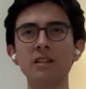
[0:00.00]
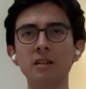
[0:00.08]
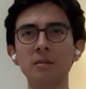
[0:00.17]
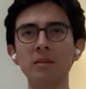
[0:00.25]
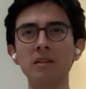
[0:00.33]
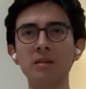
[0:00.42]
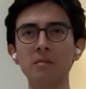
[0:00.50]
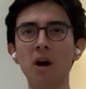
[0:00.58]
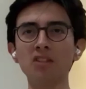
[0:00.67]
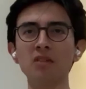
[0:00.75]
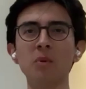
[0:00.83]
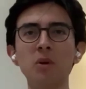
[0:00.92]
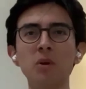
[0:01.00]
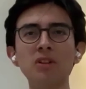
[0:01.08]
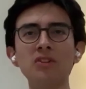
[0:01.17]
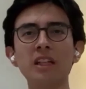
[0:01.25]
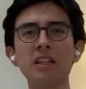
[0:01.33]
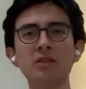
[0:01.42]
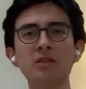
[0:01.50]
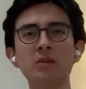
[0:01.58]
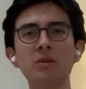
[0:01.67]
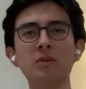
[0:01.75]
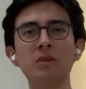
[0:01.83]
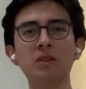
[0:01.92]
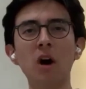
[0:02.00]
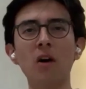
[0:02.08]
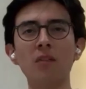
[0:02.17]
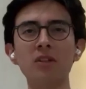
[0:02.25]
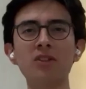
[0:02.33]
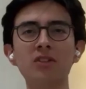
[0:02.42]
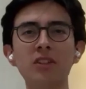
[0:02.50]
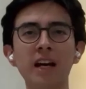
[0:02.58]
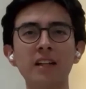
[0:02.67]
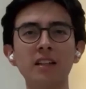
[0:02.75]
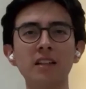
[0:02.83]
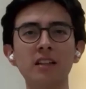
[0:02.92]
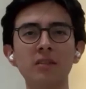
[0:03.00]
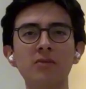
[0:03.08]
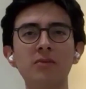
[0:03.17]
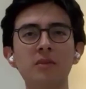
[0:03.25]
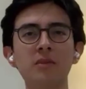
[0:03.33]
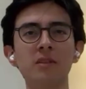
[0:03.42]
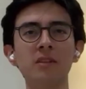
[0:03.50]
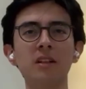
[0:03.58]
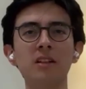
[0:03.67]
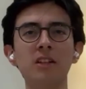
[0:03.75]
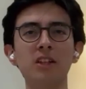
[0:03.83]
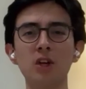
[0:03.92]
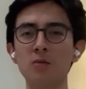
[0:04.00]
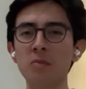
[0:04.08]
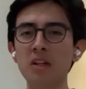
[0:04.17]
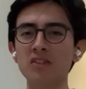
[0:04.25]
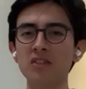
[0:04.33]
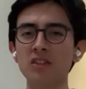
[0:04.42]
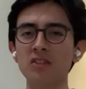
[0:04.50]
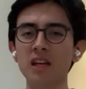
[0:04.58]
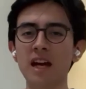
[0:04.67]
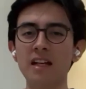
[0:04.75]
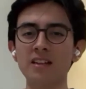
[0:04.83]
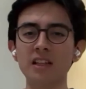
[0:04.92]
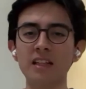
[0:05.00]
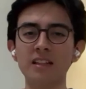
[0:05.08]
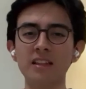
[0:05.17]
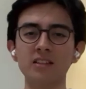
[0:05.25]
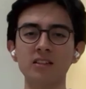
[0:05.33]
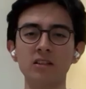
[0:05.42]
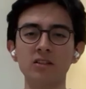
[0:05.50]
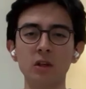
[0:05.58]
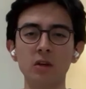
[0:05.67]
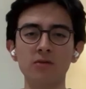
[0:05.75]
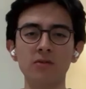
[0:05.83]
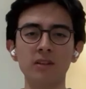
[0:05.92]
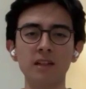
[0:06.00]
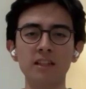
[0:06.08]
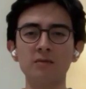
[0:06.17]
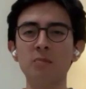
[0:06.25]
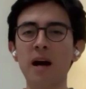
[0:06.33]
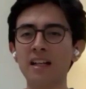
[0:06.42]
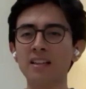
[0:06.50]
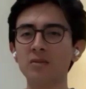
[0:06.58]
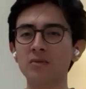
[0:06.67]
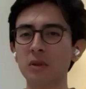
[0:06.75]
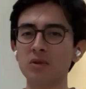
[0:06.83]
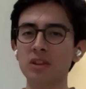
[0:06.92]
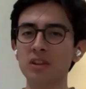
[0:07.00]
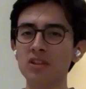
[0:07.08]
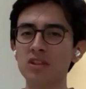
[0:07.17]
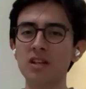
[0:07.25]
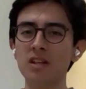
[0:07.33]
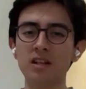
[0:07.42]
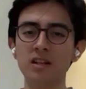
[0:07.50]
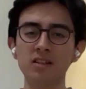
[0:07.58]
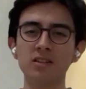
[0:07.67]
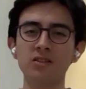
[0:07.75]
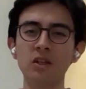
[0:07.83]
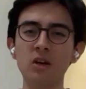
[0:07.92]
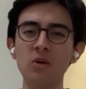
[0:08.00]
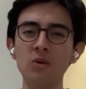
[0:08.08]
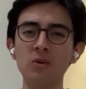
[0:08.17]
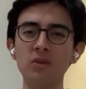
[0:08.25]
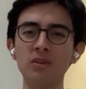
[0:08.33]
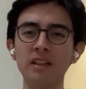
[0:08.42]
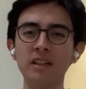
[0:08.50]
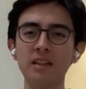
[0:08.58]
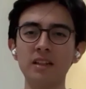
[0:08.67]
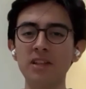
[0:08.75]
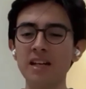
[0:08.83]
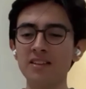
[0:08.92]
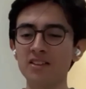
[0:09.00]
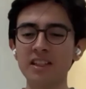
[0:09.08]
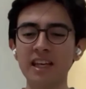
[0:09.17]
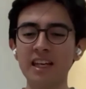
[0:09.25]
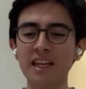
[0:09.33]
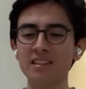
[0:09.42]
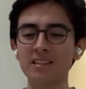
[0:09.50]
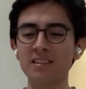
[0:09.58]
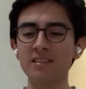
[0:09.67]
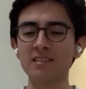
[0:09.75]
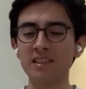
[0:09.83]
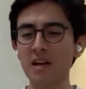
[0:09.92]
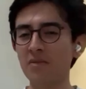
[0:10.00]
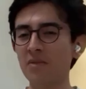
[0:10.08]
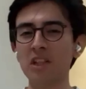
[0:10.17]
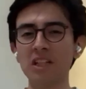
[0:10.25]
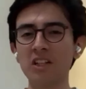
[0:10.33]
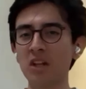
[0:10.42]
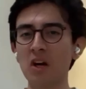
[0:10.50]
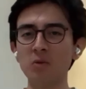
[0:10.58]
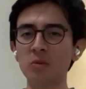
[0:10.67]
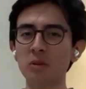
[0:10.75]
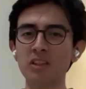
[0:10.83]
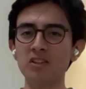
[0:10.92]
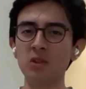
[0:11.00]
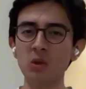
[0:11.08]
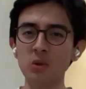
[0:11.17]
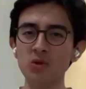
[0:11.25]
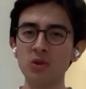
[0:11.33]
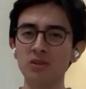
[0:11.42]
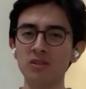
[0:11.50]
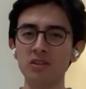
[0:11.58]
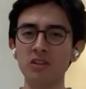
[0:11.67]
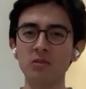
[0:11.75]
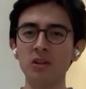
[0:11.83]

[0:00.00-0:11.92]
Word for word: I think uh, the most important thing is to understand if your business has like these sort of spikes of usage. So if that's the case, uh, definitely cloud will be the solution.